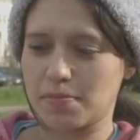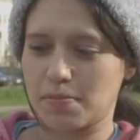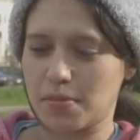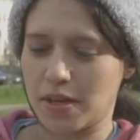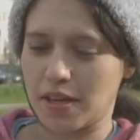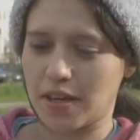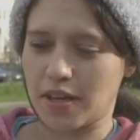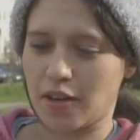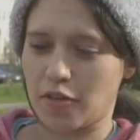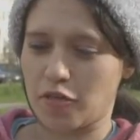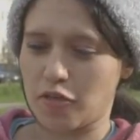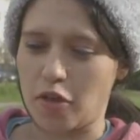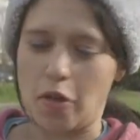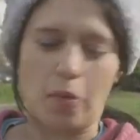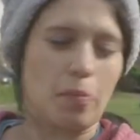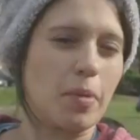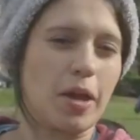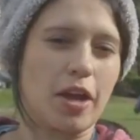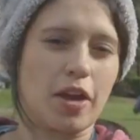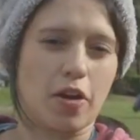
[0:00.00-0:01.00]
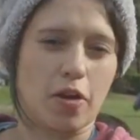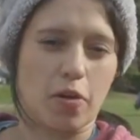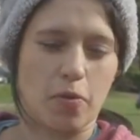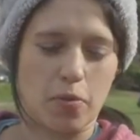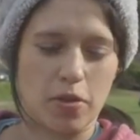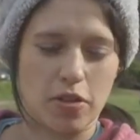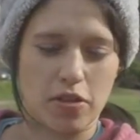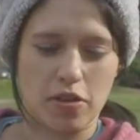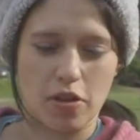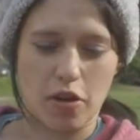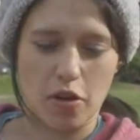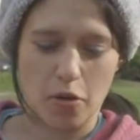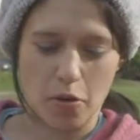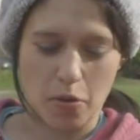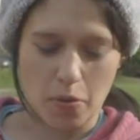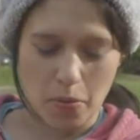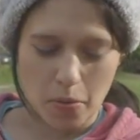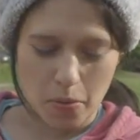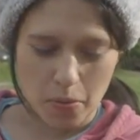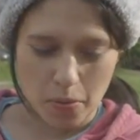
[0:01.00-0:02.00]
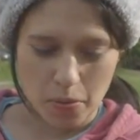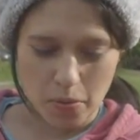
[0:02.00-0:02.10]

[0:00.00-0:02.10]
being a filmmaker with no